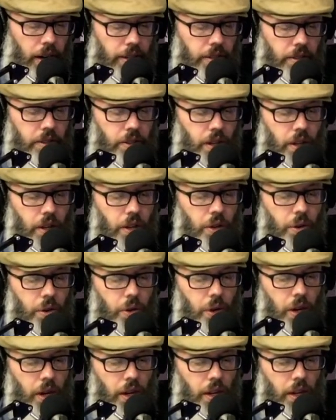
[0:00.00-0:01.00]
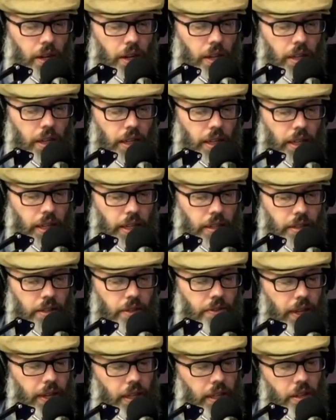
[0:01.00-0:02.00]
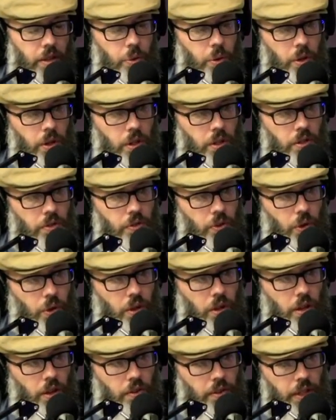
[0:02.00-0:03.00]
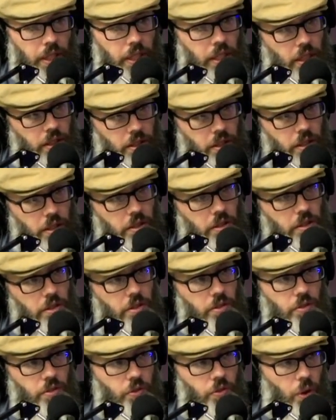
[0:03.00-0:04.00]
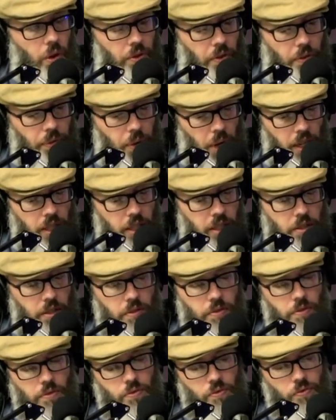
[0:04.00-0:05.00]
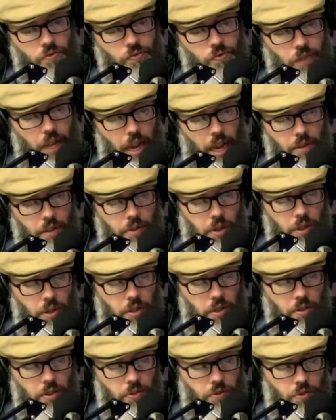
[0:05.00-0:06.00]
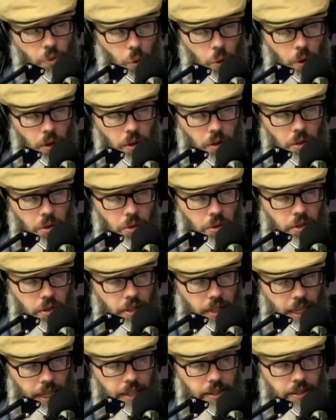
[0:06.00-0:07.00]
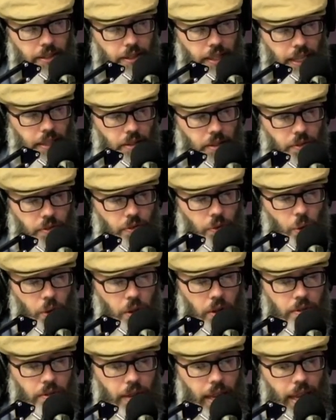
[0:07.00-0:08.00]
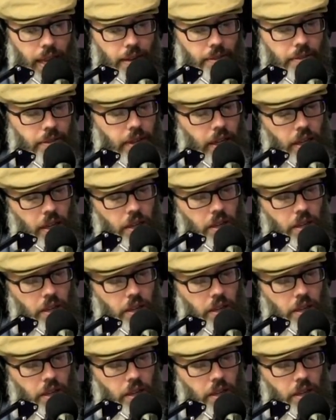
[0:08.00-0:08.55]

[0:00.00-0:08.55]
So uh, east of Eden, the world is full of injustice, full of oppression. Now, verses four through six, it's full of envy.